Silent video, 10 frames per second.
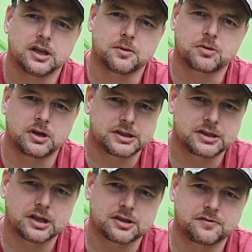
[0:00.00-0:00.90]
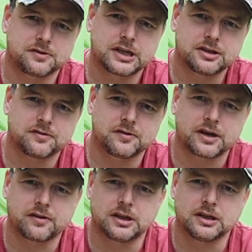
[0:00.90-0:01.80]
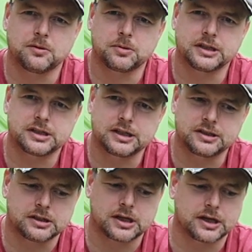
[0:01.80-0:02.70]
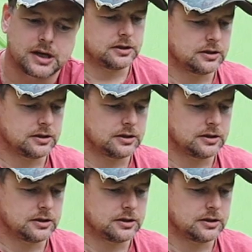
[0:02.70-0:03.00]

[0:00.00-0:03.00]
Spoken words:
The price does tend to vary a little bit day to day.